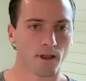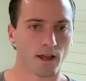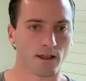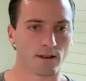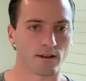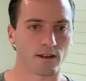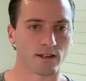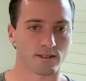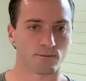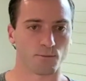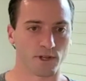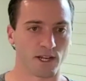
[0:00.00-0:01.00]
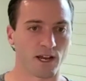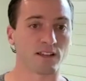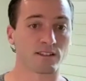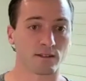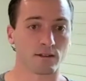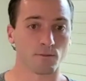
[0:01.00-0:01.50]
And it's
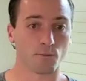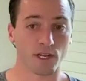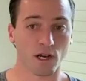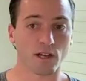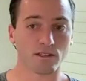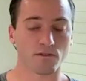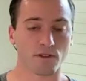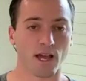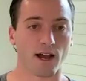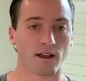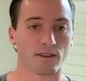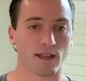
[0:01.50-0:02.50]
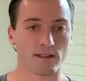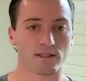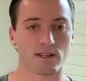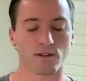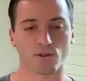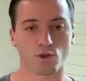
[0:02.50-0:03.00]
because of that, that's
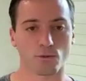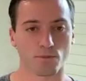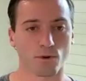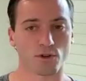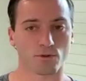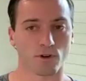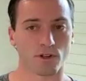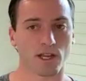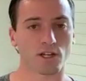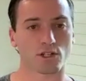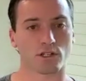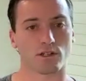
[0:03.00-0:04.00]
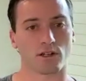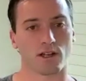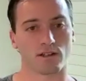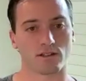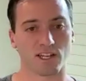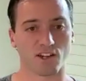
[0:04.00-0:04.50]
the difference between promotion relegation
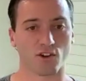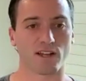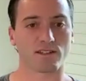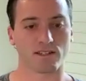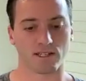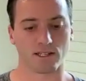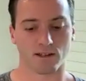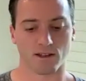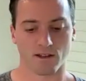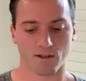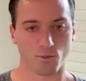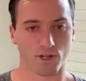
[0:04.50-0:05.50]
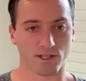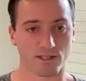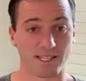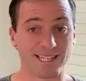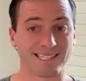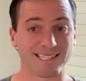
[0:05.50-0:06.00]
and single entity,
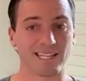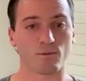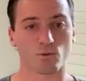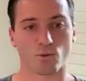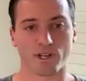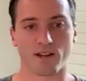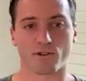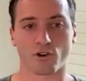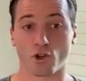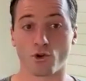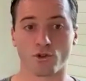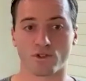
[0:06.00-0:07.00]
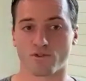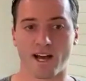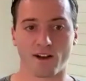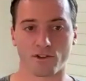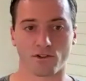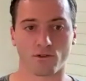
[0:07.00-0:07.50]
because these teams will never lose
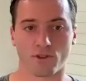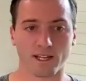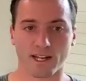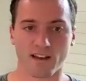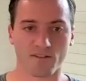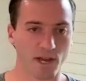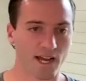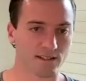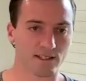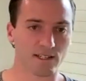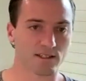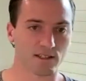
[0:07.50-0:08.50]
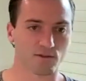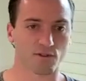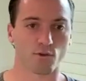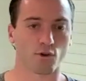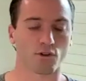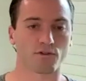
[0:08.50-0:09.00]
value. They could have bad seasons for
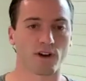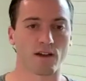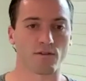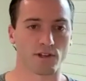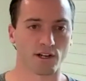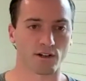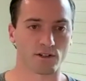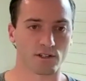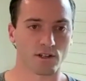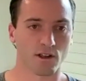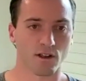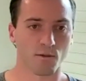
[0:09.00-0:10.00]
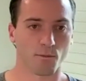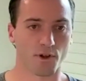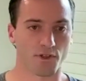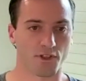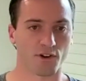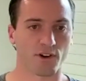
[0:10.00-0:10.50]
4 or 5 years,
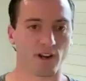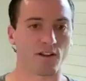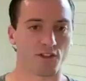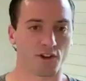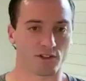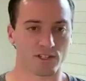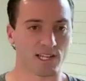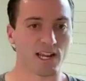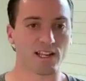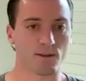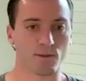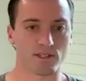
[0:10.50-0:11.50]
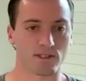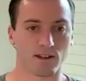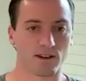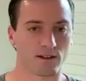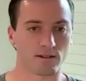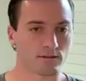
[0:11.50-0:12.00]
but their stadium
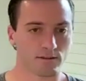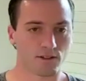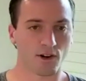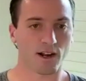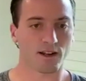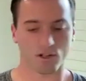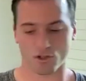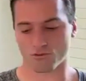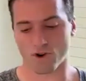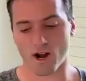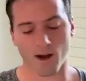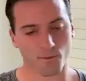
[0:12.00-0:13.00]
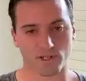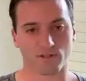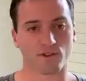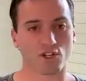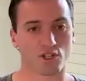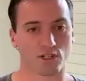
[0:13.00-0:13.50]
they're not gonna drop a
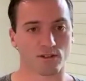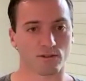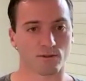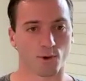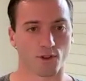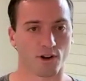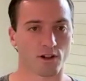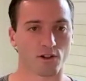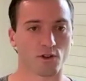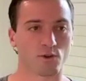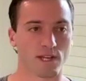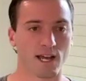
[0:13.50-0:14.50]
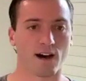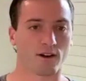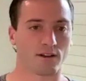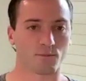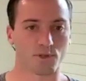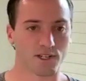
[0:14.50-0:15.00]
division where they're gonna lose out
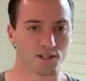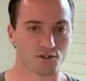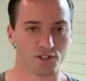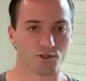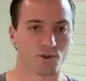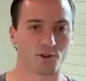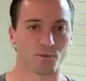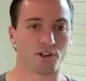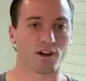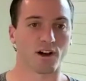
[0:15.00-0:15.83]
on potentially $200 million